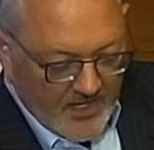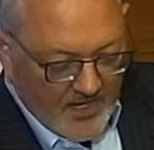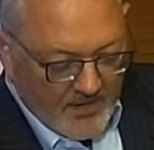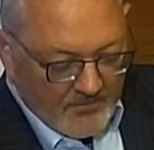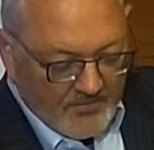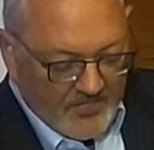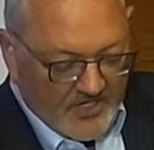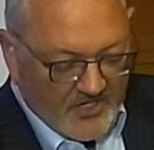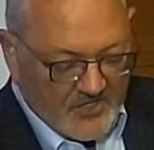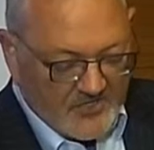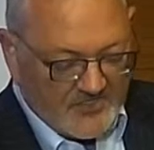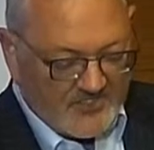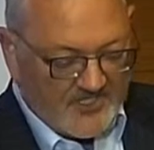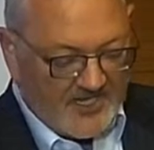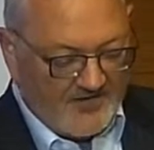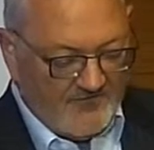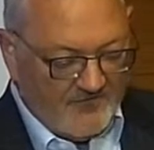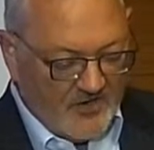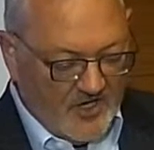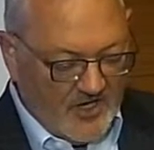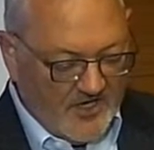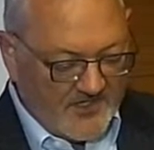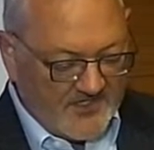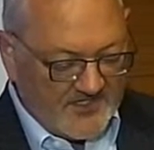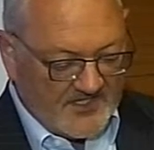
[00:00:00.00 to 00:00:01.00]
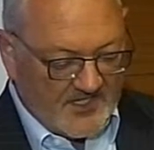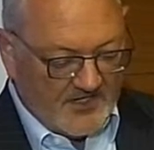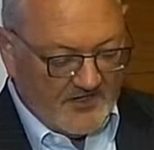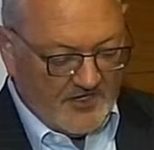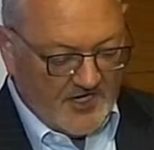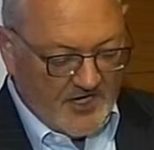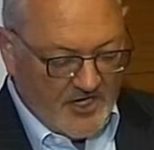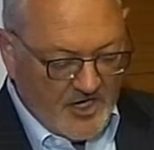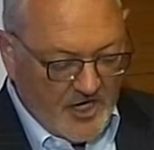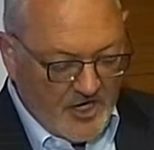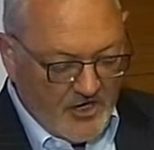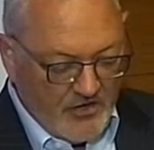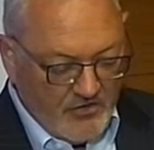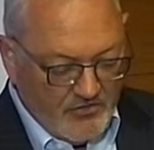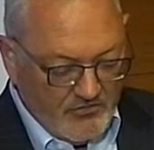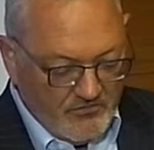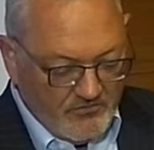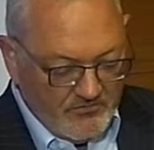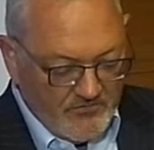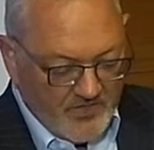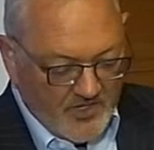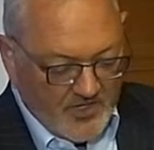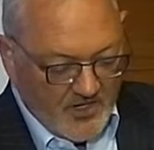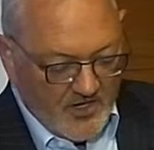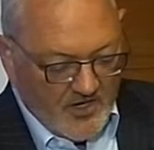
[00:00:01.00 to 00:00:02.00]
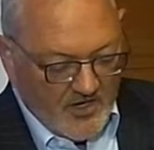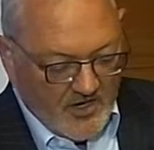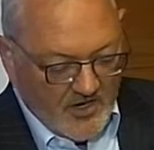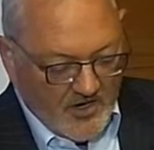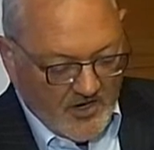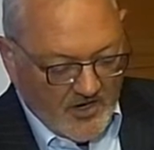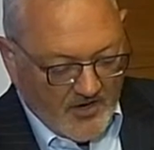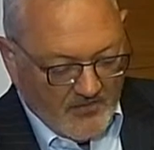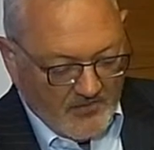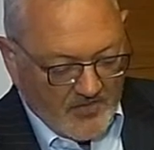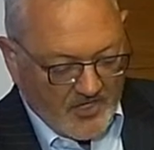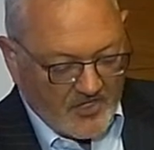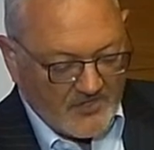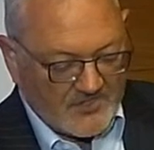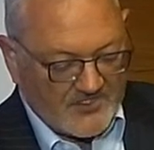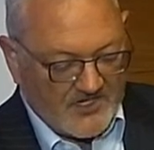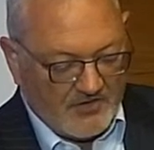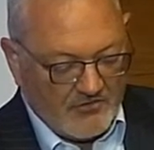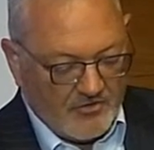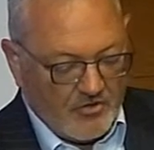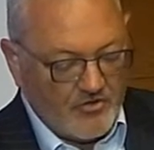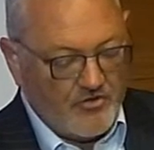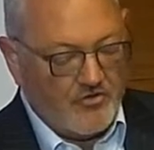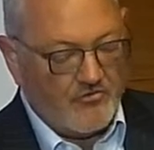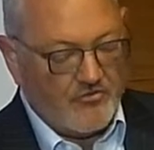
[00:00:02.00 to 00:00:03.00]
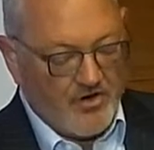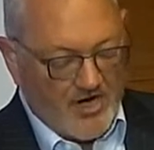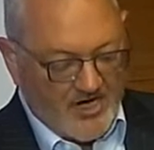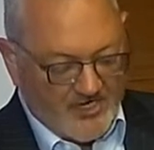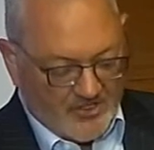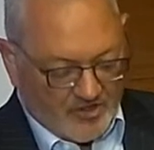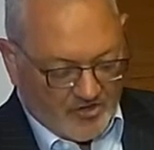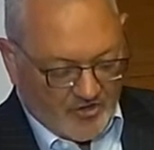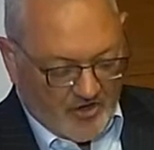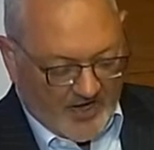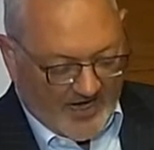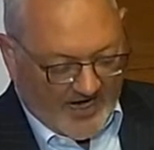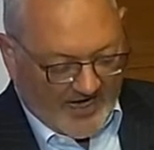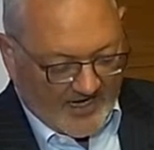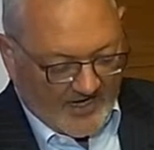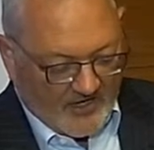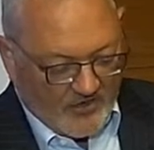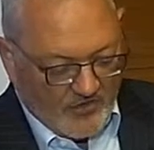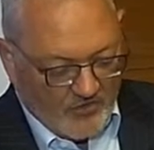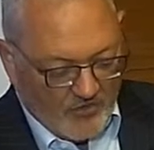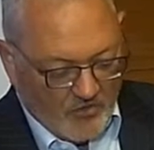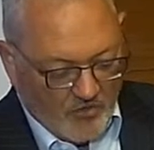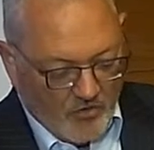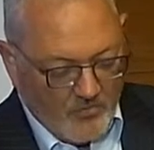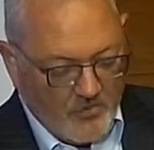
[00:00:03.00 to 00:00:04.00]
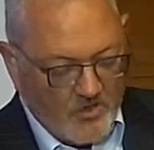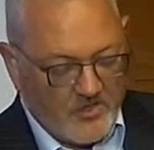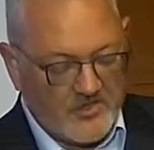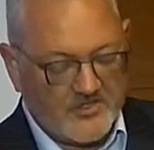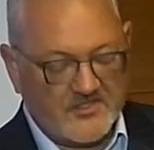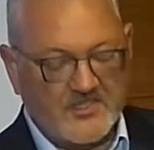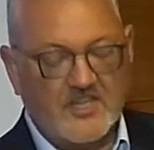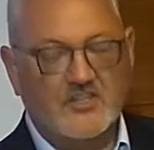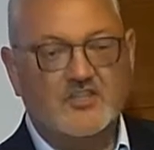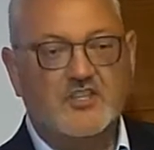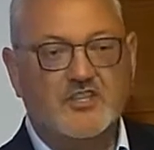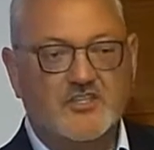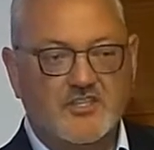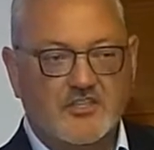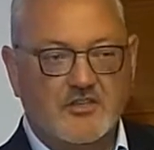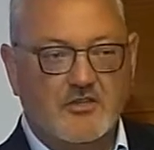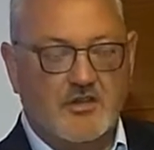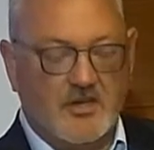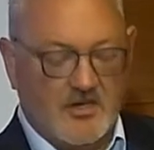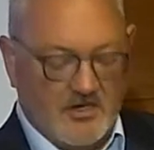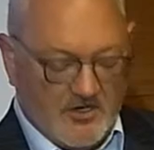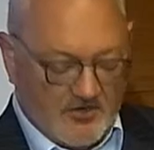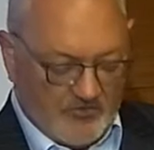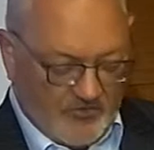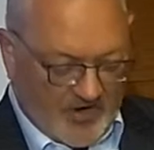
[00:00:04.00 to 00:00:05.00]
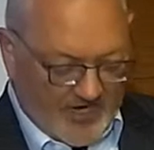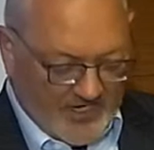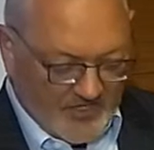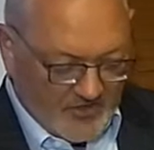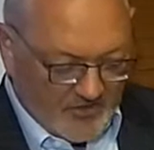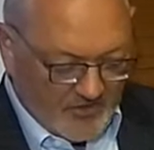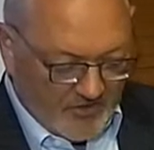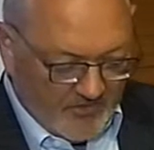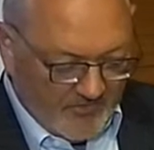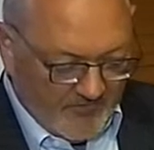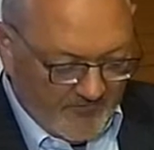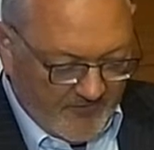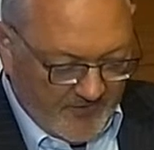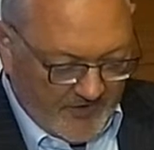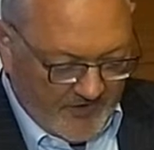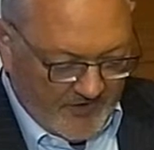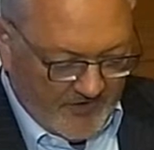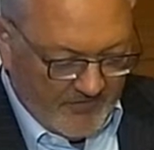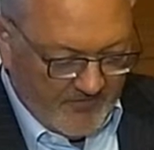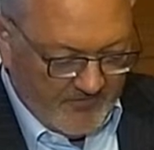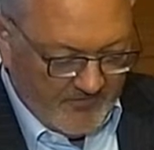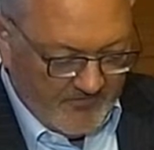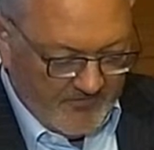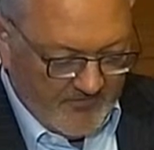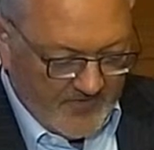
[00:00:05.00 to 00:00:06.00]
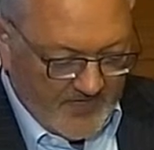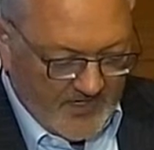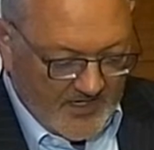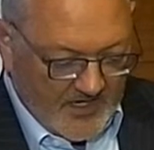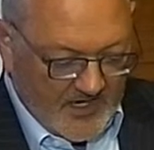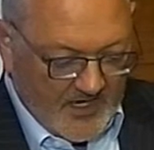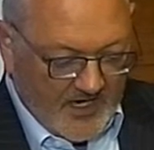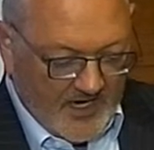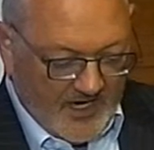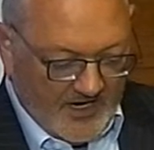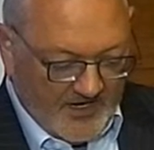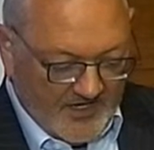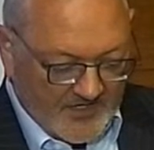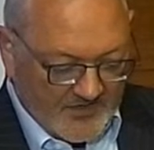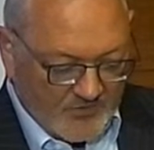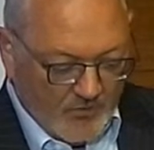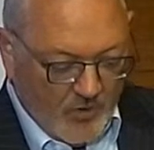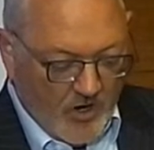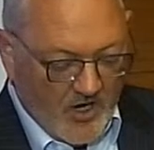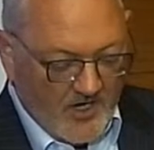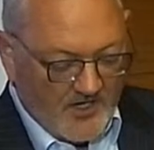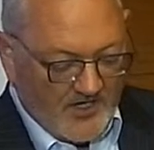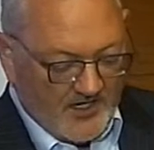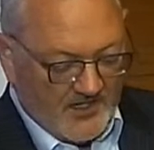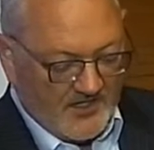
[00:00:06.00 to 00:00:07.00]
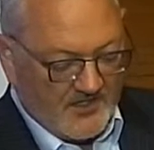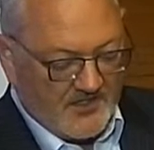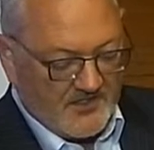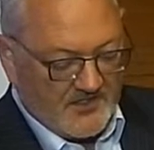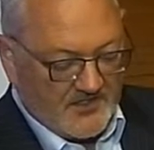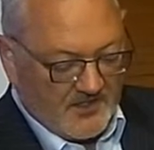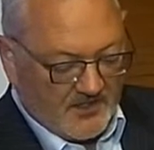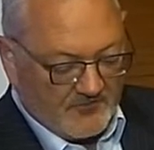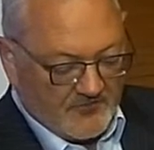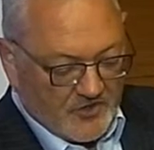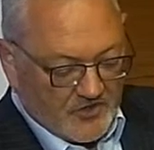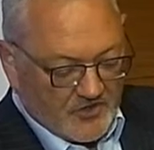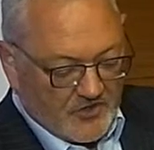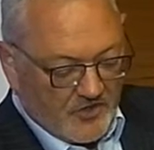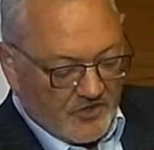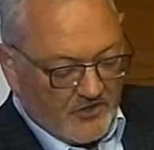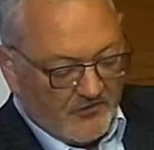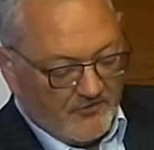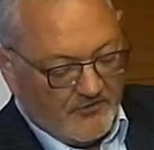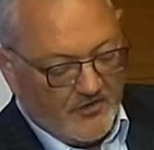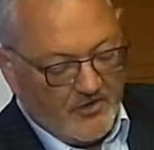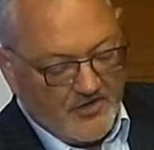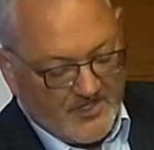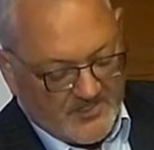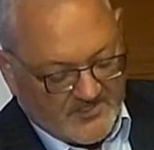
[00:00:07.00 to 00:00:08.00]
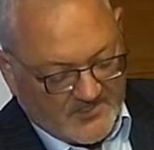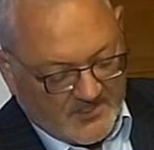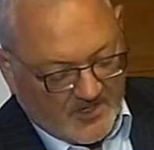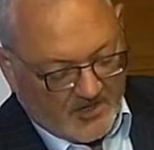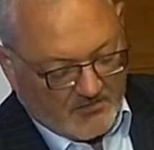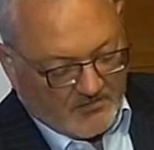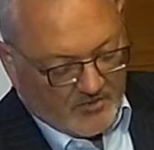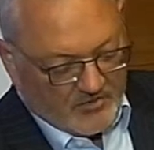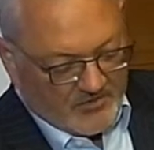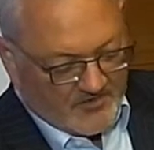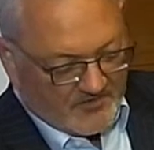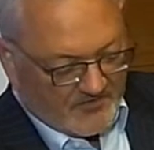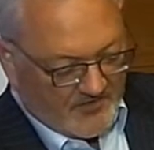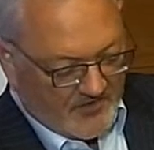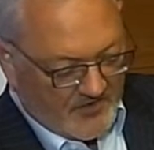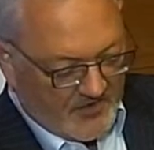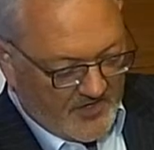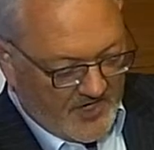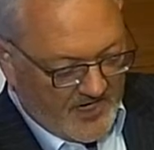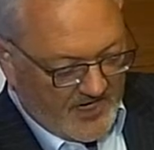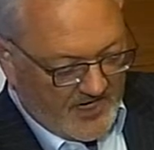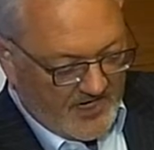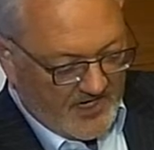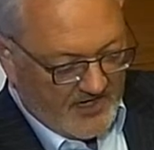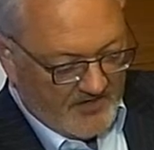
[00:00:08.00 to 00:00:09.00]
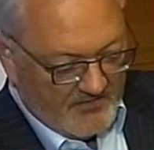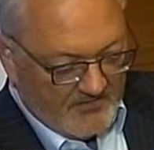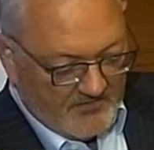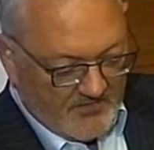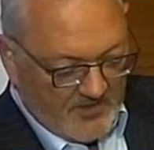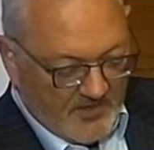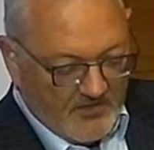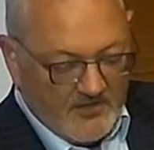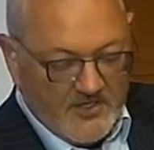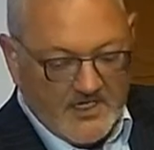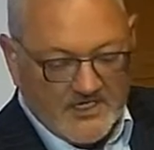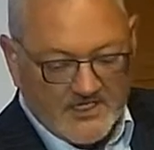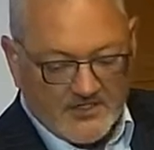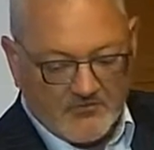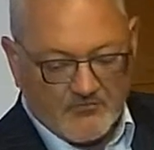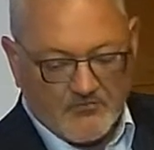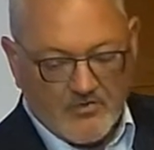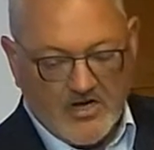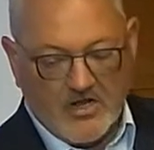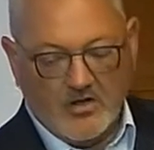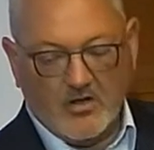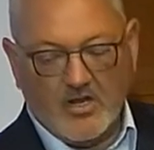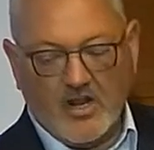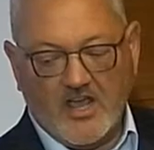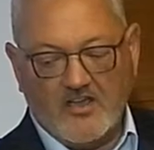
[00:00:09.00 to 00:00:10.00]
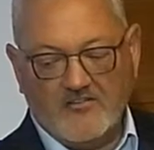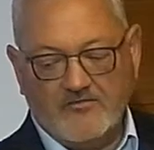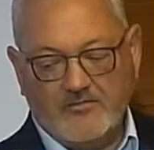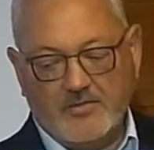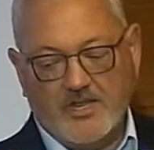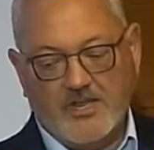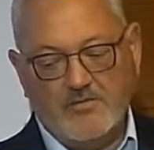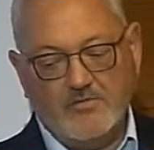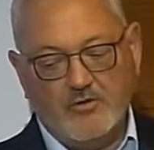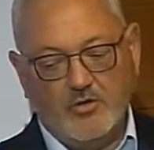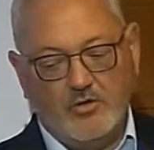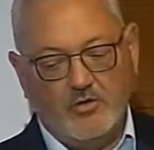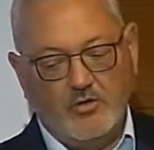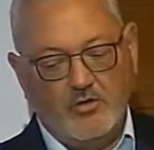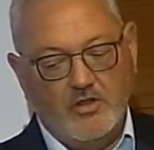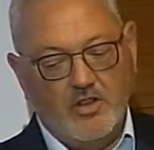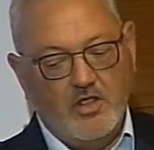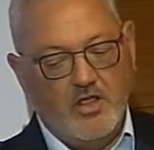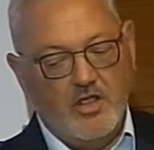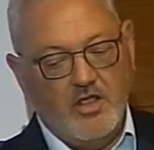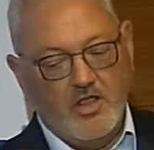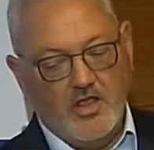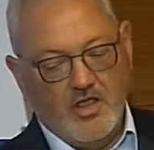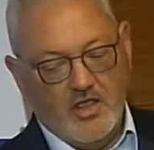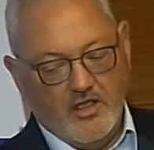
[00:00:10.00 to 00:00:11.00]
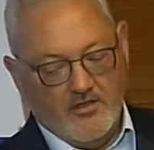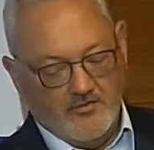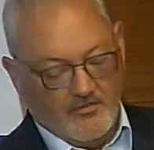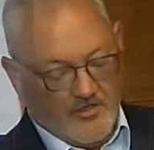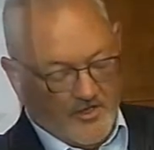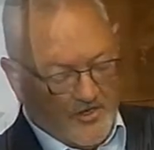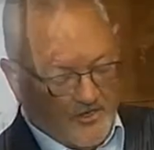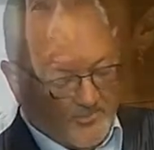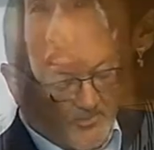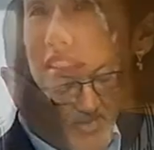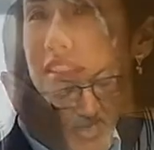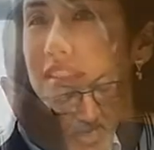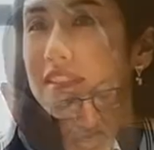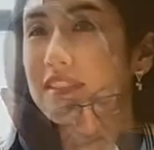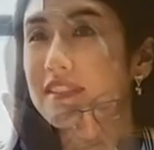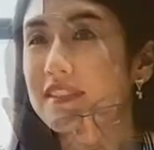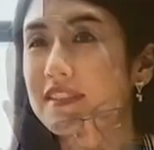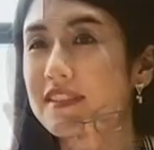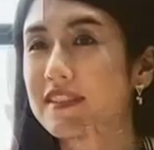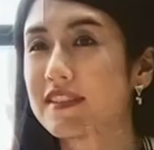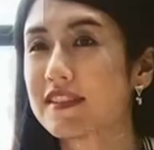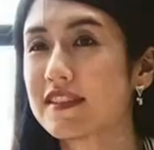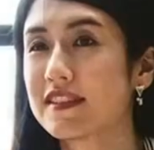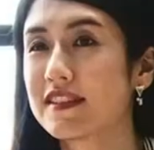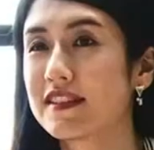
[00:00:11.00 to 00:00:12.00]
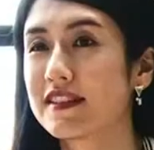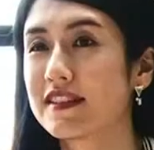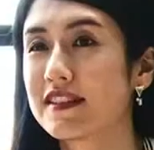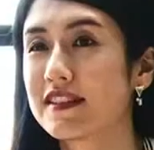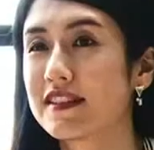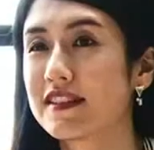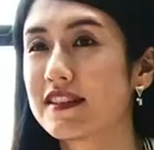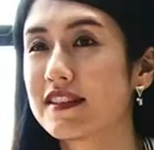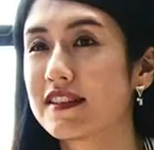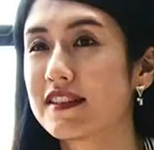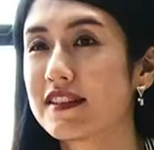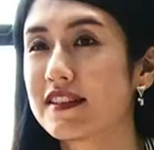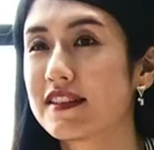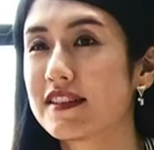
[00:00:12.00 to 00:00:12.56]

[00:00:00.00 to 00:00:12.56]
Because they've learned something new, because they're on the right track, or because they're just doing a great job for you. And it's working. So I've just got a few examples for you here. And these are real life people that are part of our business.